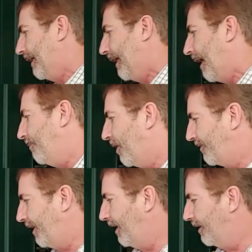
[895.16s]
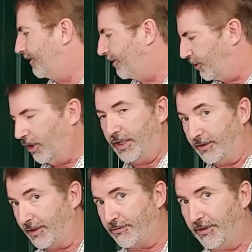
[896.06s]
I'm not saying it's as good as
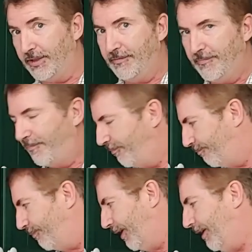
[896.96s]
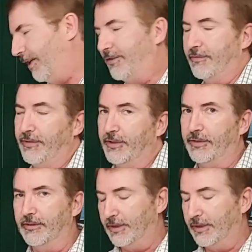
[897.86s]
this one, but it's a filter.